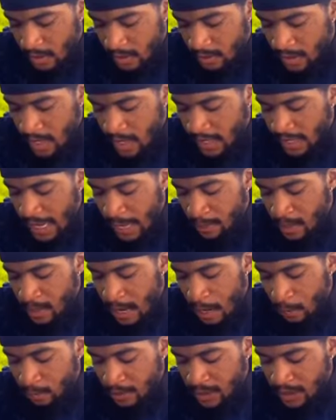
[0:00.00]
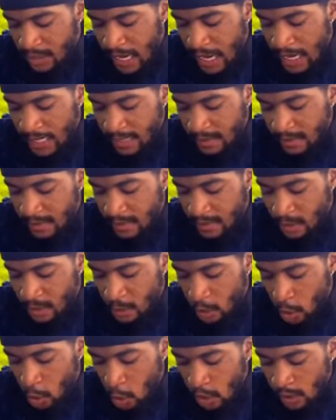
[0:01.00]
Then came Yahushua, the
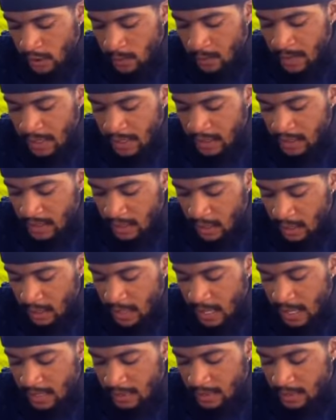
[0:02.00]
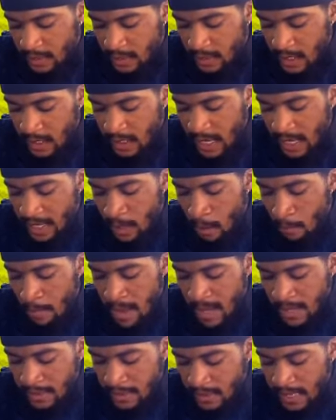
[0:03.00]
doors being shut, and stood in the
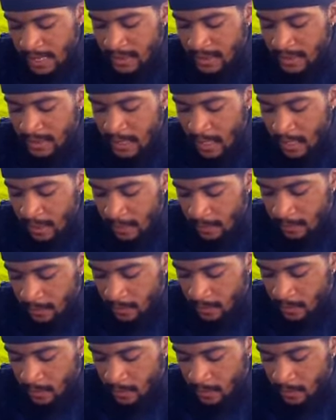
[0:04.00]
midst and said,